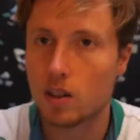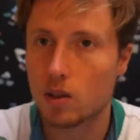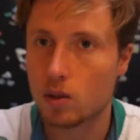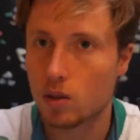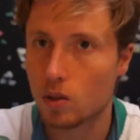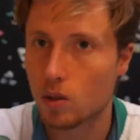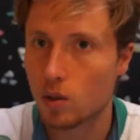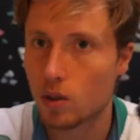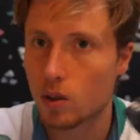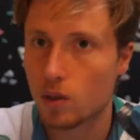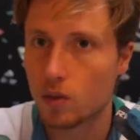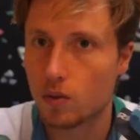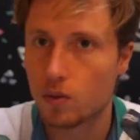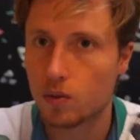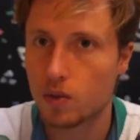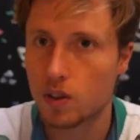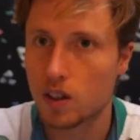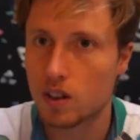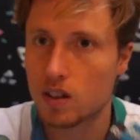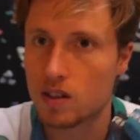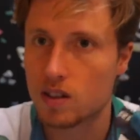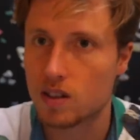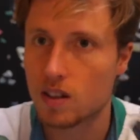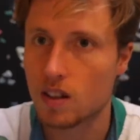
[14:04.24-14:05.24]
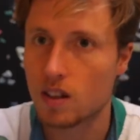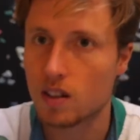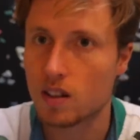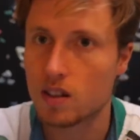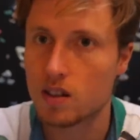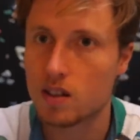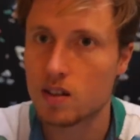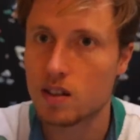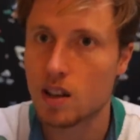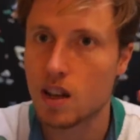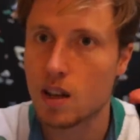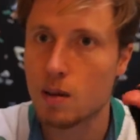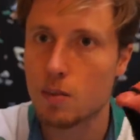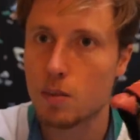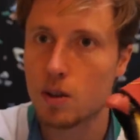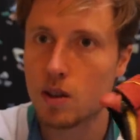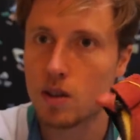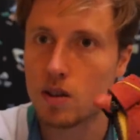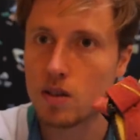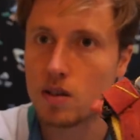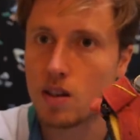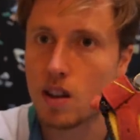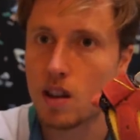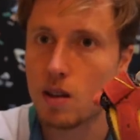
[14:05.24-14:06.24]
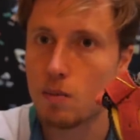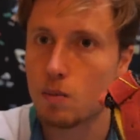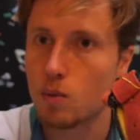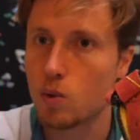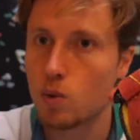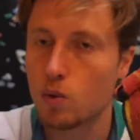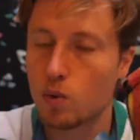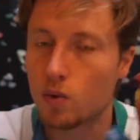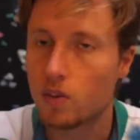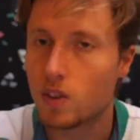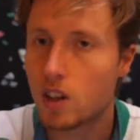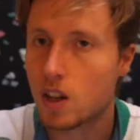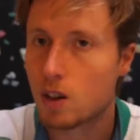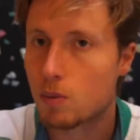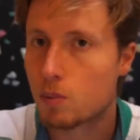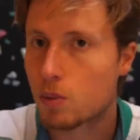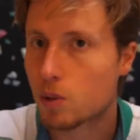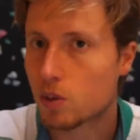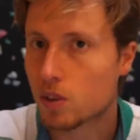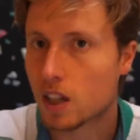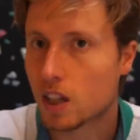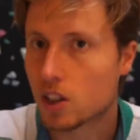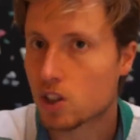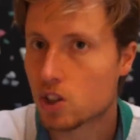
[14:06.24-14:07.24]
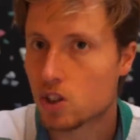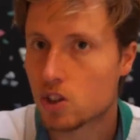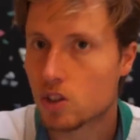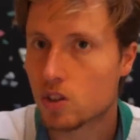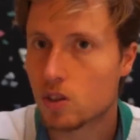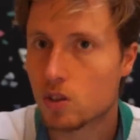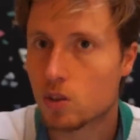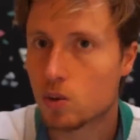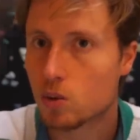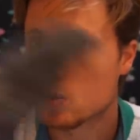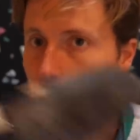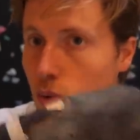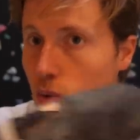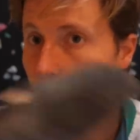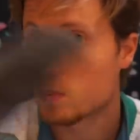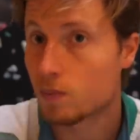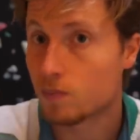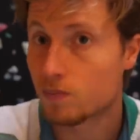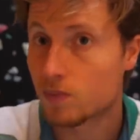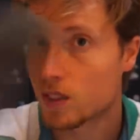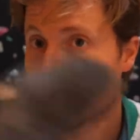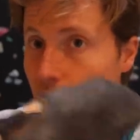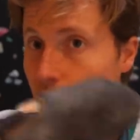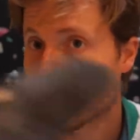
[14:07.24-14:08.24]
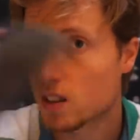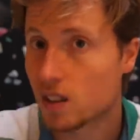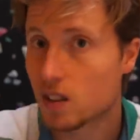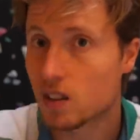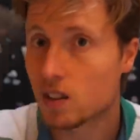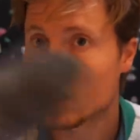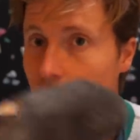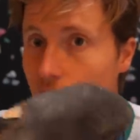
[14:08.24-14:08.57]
I don't know if that's still the same because they moved their production to uh,